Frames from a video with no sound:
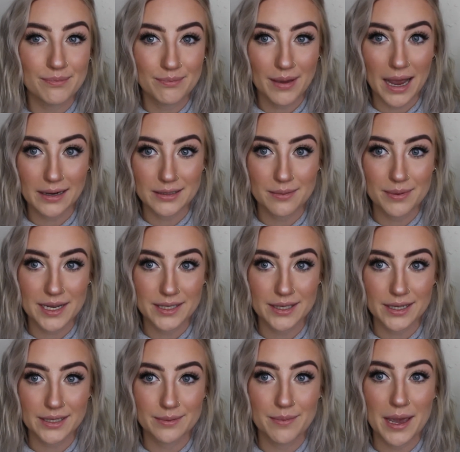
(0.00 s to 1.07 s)
back to
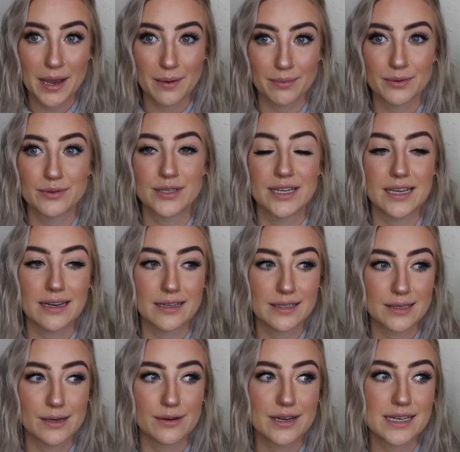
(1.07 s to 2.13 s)
basics makeup routine
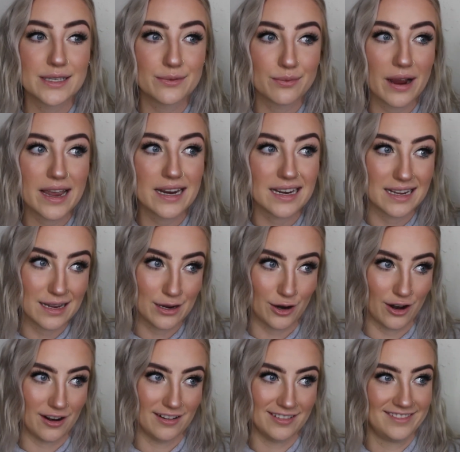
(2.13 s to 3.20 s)
series right
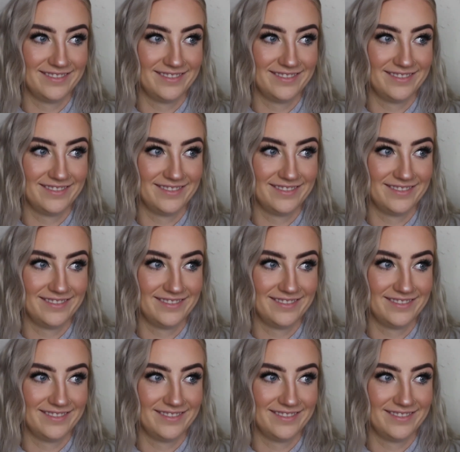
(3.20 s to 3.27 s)
here.